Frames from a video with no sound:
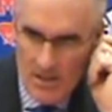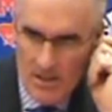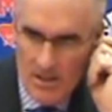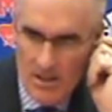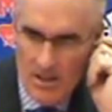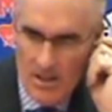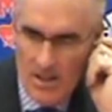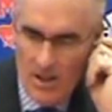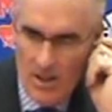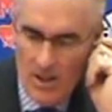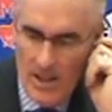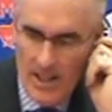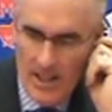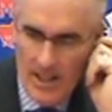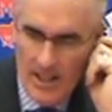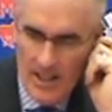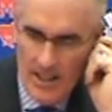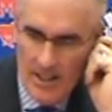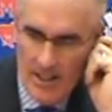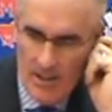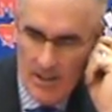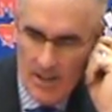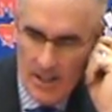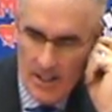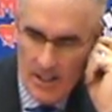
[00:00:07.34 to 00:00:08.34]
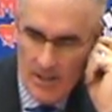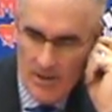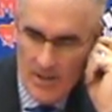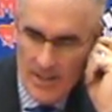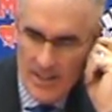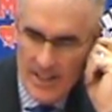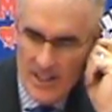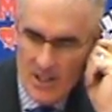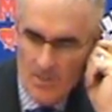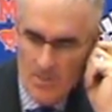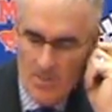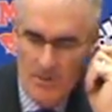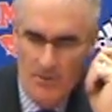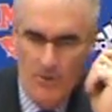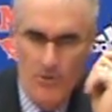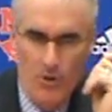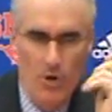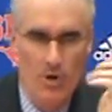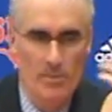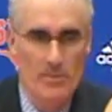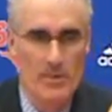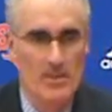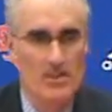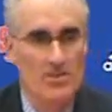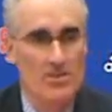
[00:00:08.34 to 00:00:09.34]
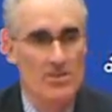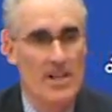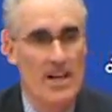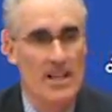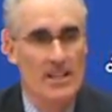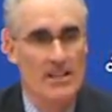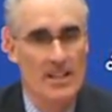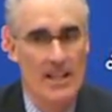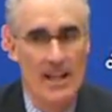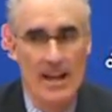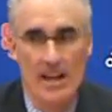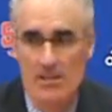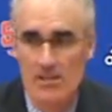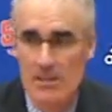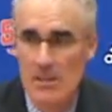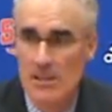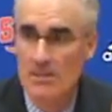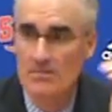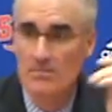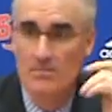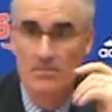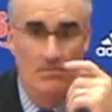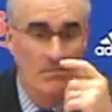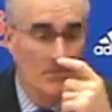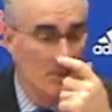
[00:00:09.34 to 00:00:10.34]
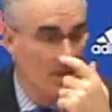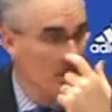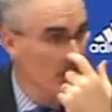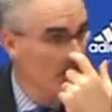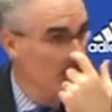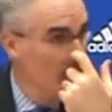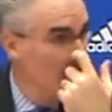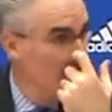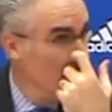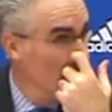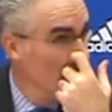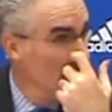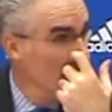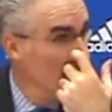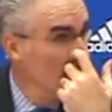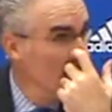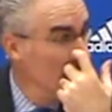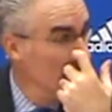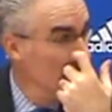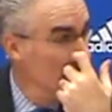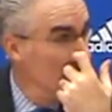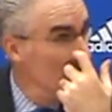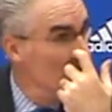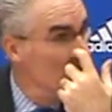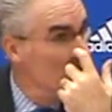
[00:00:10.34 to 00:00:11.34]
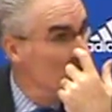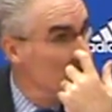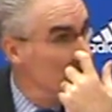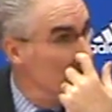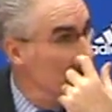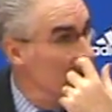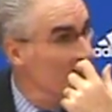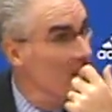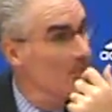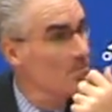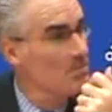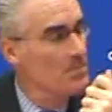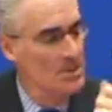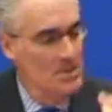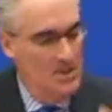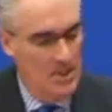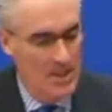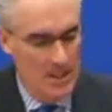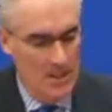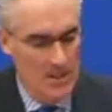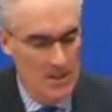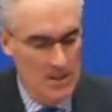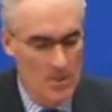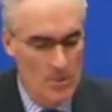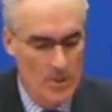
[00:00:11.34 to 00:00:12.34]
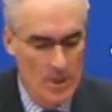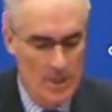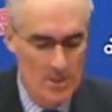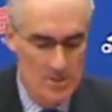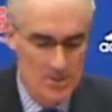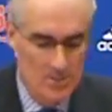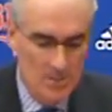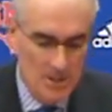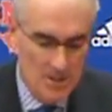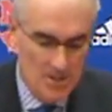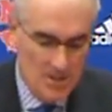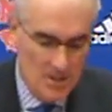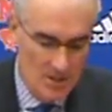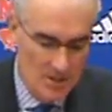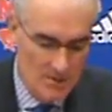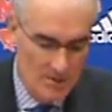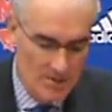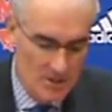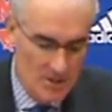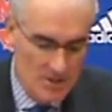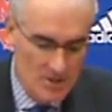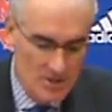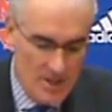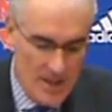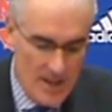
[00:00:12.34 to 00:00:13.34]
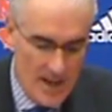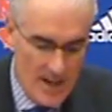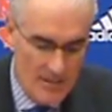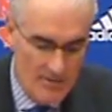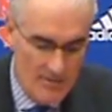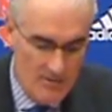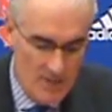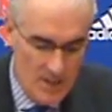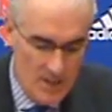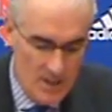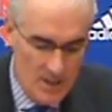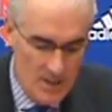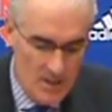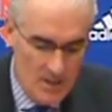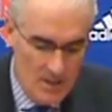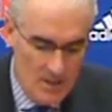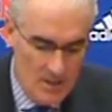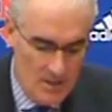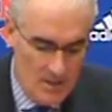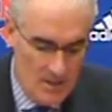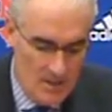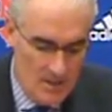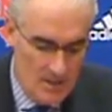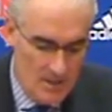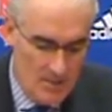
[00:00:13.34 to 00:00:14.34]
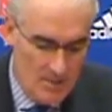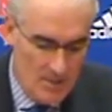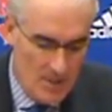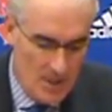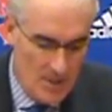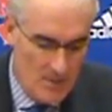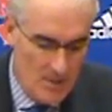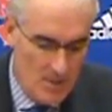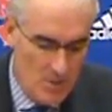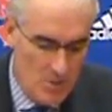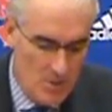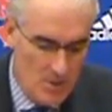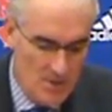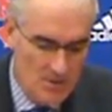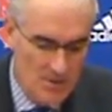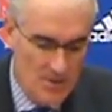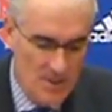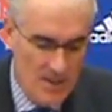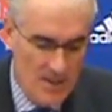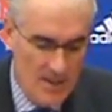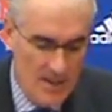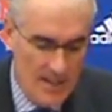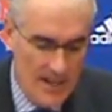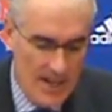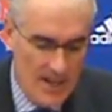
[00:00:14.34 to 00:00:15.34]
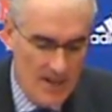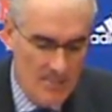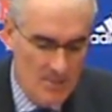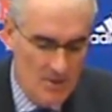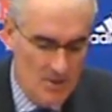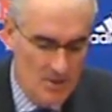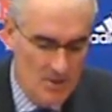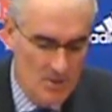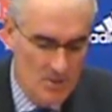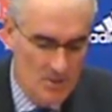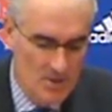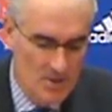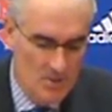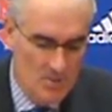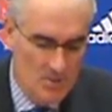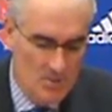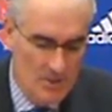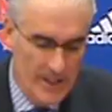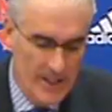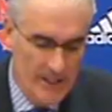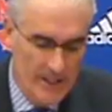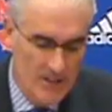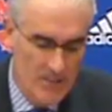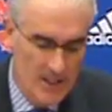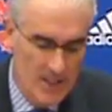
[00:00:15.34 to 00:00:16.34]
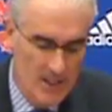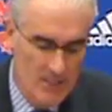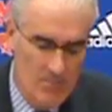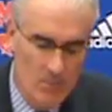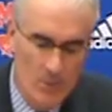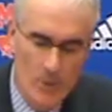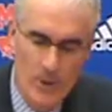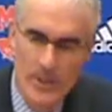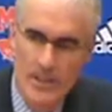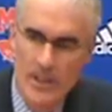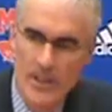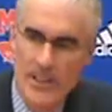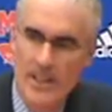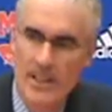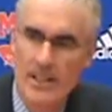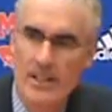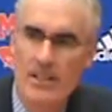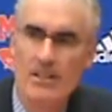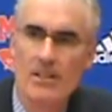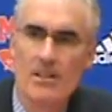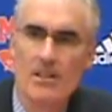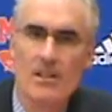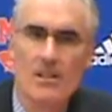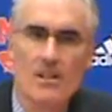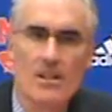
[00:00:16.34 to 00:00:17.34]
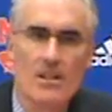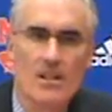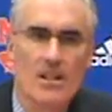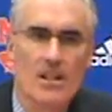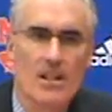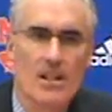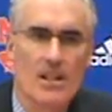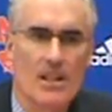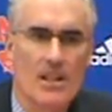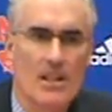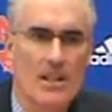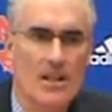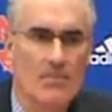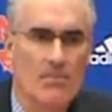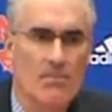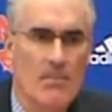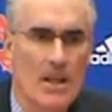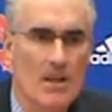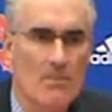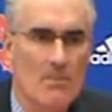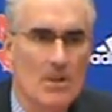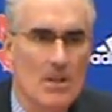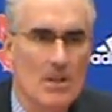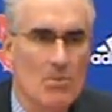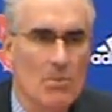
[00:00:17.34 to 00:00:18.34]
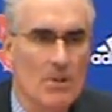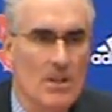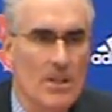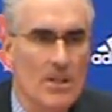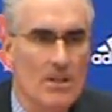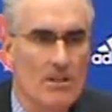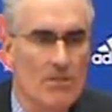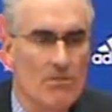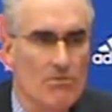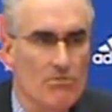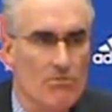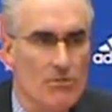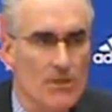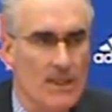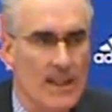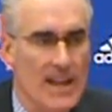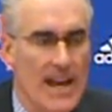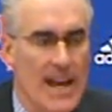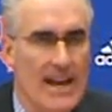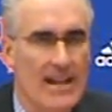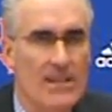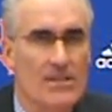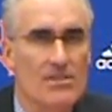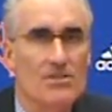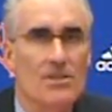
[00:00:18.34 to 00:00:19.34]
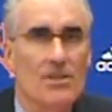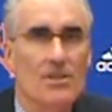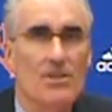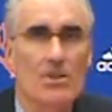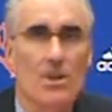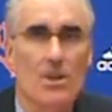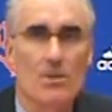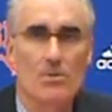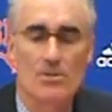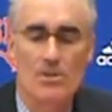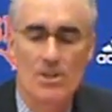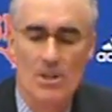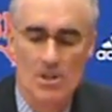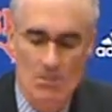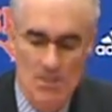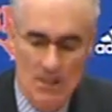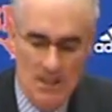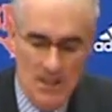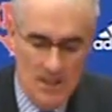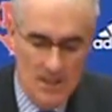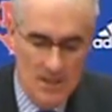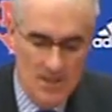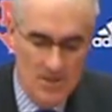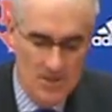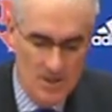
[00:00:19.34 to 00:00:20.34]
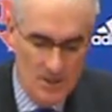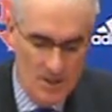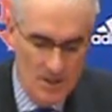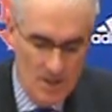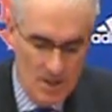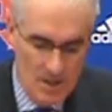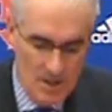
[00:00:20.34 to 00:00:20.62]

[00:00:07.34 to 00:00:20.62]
you know, I grade the performance, not the outcome, and I didn't think we played particularly well, especially in the first half. Probably the worst thing that happened to us is we had a 10-point lead, and maybe we relaxed and thought it was going to be easy.